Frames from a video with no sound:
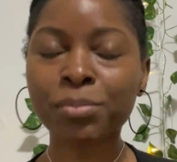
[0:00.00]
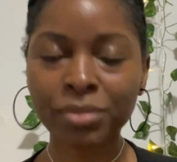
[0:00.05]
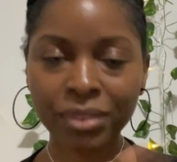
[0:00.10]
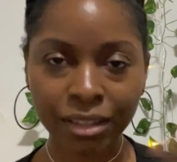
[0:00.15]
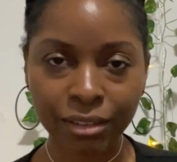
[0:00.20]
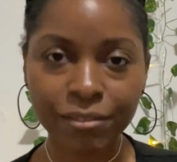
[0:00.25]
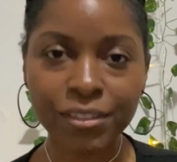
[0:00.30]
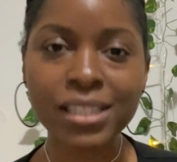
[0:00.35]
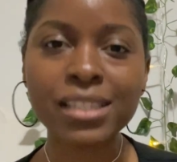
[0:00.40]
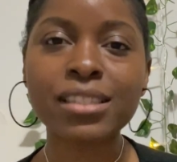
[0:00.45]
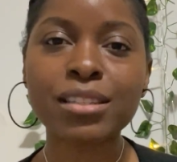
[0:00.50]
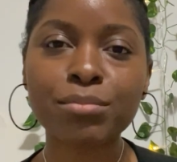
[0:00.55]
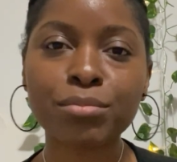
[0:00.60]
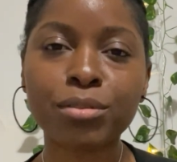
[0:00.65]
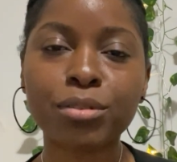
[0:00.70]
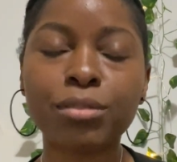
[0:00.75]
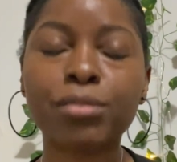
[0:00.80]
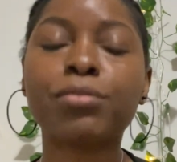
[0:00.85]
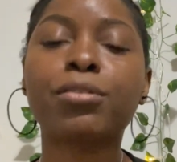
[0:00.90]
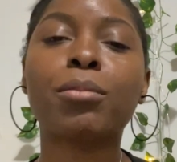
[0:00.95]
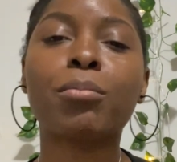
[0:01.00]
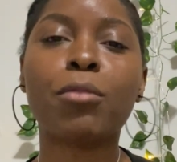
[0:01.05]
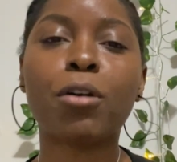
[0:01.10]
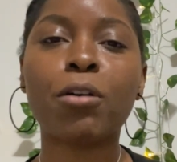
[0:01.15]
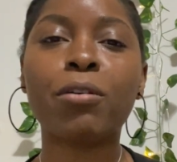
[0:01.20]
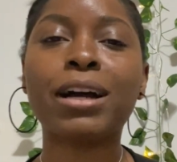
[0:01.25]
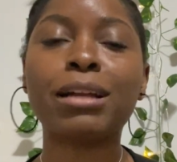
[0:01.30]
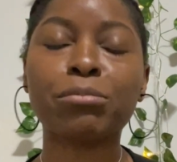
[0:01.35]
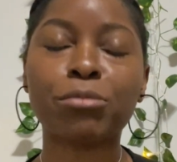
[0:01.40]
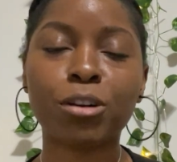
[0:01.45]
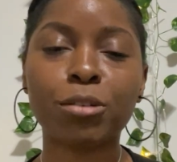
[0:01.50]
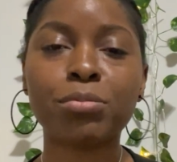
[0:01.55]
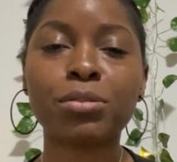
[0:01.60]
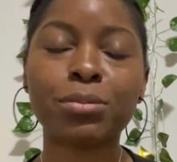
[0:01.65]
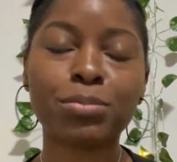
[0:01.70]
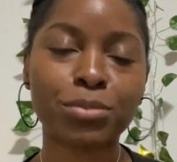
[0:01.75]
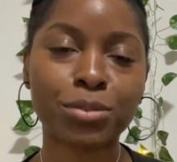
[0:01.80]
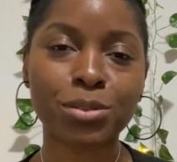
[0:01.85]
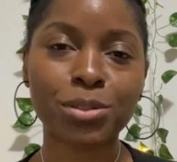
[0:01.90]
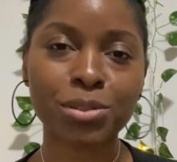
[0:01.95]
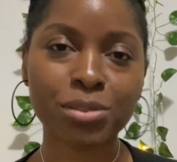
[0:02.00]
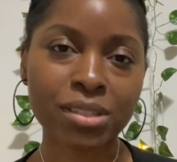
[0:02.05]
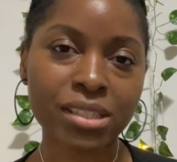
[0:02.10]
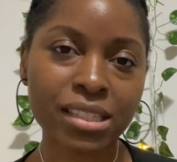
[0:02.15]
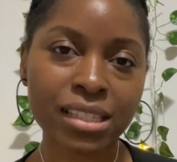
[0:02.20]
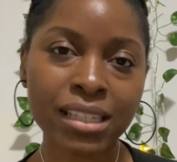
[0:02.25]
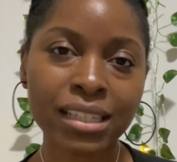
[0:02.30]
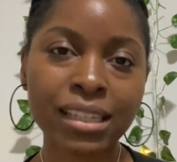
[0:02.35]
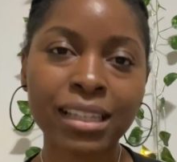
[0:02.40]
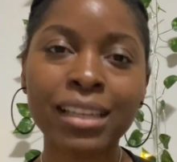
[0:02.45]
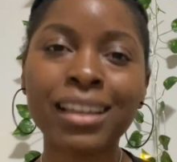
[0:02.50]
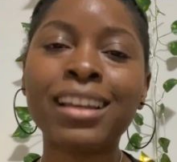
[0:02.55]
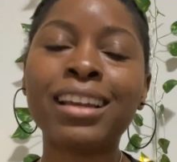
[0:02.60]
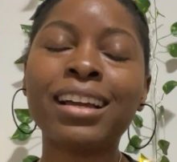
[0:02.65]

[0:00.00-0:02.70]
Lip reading: visible for more and more people to see.